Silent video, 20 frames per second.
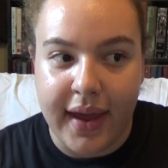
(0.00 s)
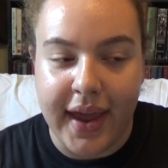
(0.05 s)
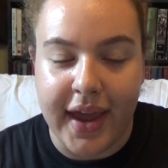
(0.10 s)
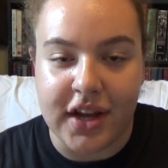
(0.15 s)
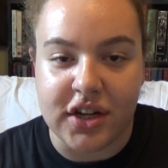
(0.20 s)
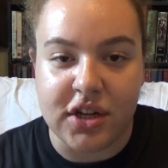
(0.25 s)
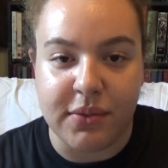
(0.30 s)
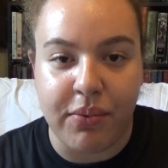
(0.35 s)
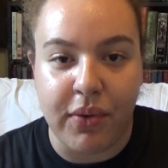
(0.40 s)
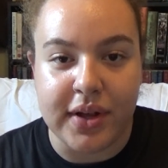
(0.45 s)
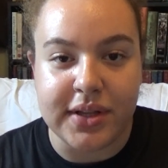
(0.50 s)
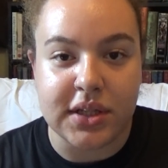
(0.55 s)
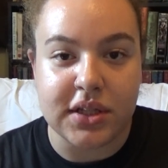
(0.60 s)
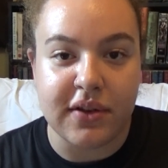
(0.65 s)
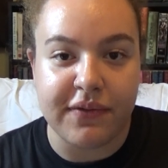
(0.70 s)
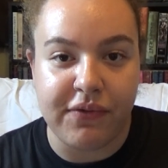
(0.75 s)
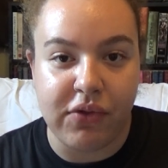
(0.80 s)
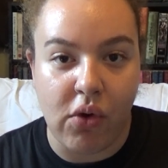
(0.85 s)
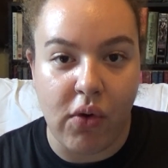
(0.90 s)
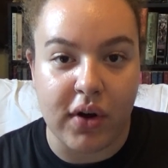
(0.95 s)
And she points
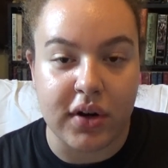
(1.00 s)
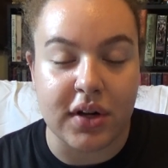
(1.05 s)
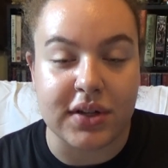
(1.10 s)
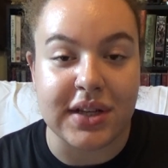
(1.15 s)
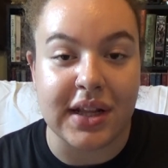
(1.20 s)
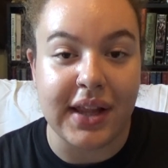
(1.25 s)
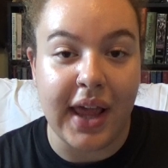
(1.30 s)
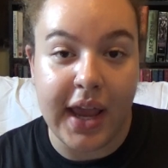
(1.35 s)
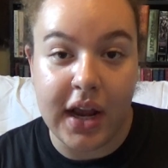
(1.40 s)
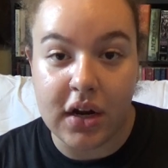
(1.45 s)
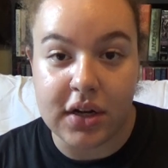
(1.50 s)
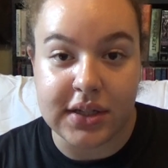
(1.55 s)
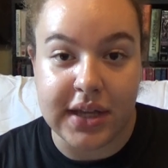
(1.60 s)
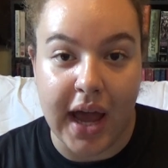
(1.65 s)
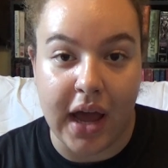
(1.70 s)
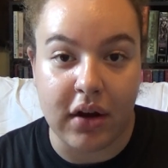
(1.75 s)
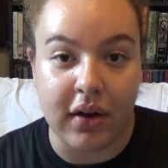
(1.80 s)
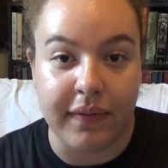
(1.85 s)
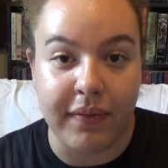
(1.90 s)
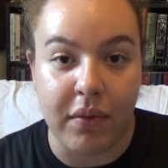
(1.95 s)
to the floor and there's a Lakers
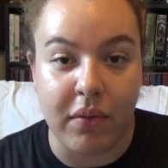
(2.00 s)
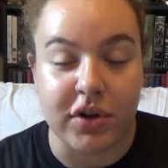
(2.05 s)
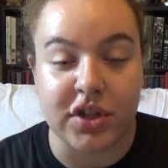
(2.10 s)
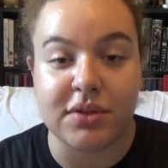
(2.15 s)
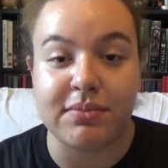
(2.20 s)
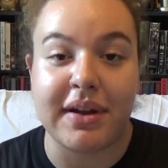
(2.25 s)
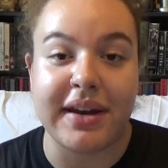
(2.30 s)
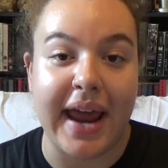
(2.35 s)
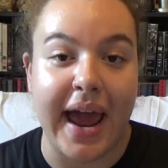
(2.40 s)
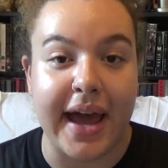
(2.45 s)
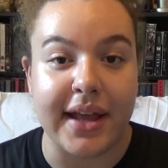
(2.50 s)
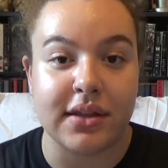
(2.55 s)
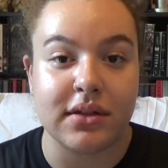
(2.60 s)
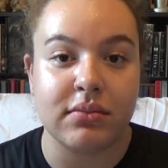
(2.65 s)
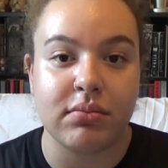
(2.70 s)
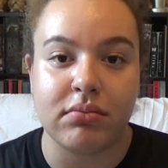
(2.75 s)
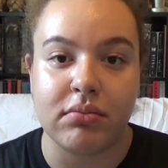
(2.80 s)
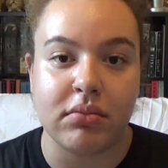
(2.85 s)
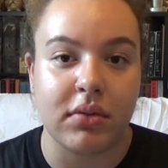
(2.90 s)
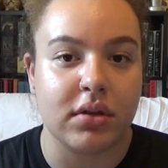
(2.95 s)
hat on the floor, which is my
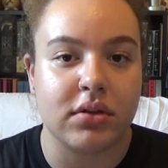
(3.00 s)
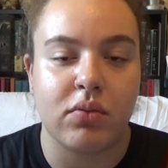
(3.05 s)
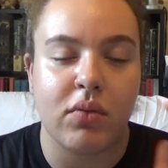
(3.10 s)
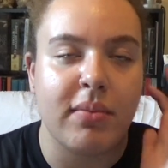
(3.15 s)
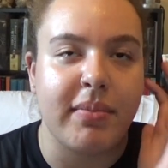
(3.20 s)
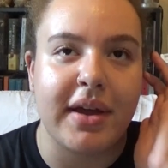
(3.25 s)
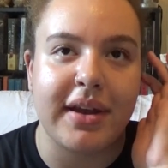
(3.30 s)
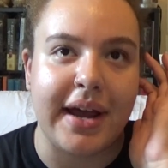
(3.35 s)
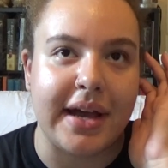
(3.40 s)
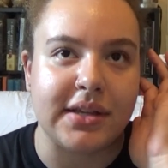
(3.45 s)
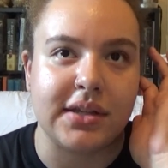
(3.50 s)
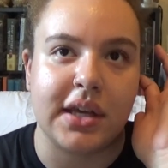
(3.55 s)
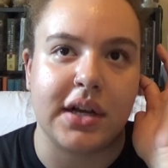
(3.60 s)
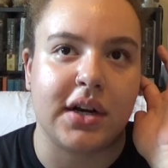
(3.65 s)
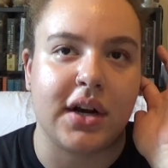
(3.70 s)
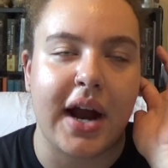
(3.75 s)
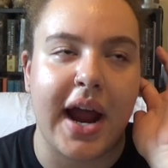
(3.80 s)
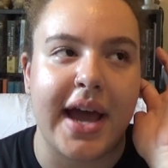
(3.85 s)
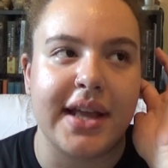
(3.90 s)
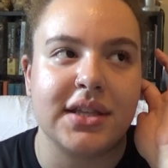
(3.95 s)
dad's. It's one of my dad's
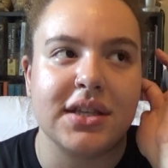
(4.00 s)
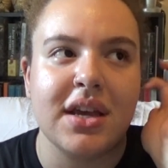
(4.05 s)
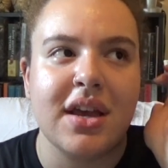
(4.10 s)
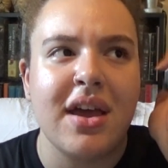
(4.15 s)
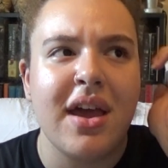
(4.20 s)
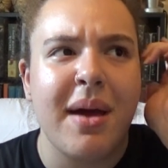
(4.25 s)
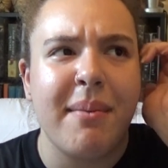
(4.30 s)
Laker hats.